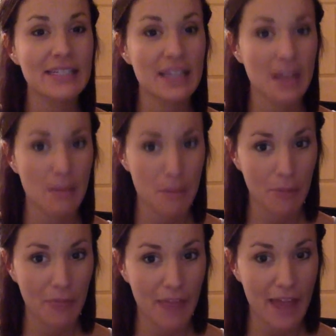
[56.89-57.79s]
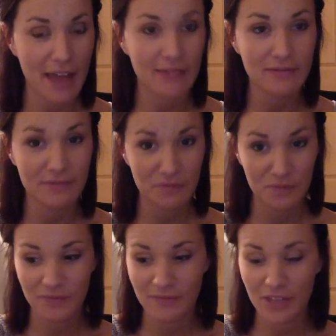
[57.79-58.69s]
to come up with that,
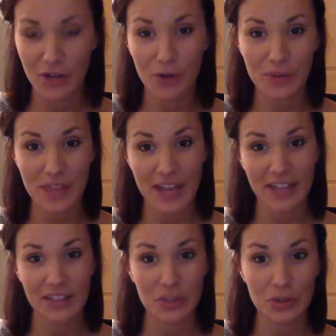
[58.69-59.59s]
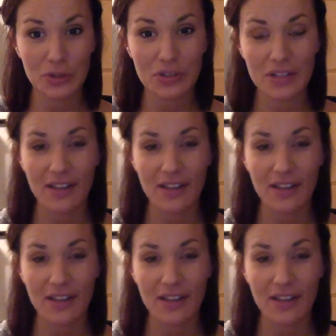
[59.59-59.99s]
with that little